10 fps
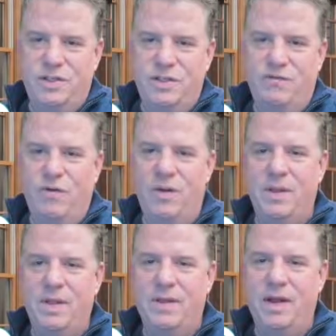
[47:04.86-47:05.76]
you see the
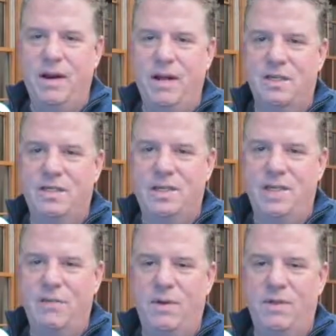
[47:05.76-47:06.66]
formula there is
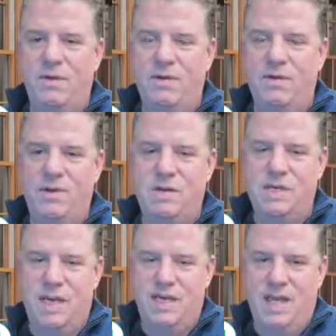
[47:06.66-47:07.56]
D3 through
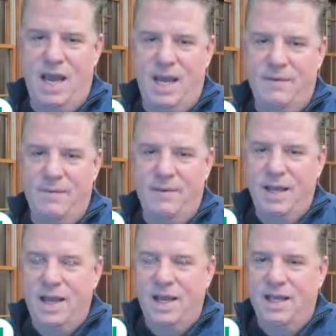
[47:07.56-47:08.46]
D10.
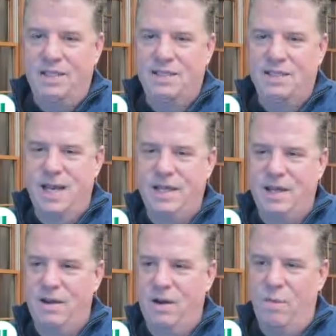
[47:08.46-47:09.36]
And let's say
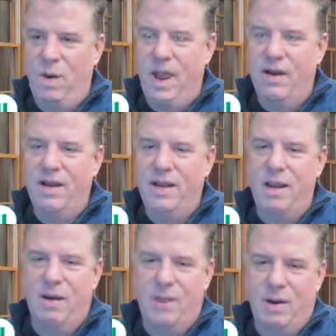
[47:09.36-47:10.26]
that, you know, way out
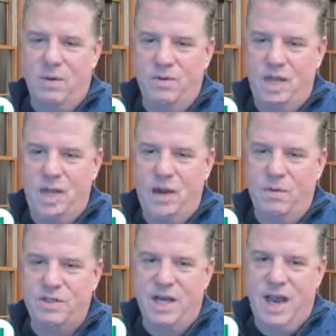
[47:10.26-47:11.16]
here, I'm like, well, gee, I
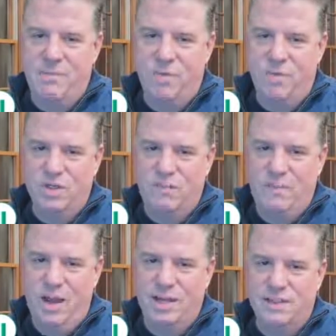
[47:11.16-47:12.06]
wish I had more
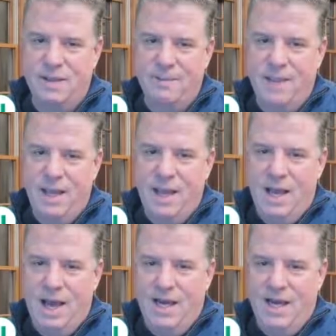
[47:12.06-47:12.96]
space.
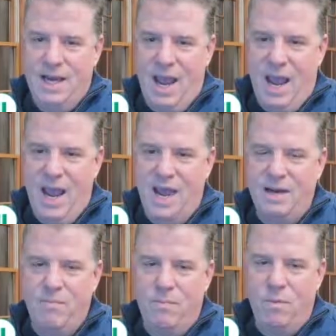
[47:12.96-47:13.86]
I can
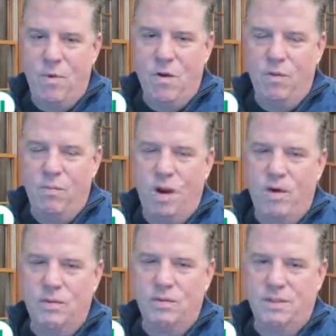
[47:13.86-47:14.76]
add more
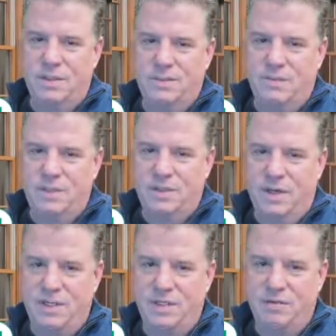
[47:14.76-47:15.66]
rows.
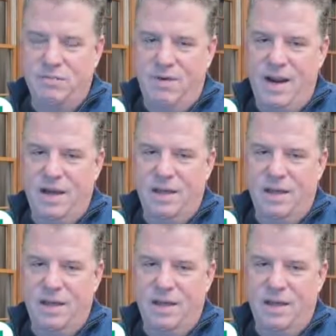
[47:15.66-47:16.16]
So I just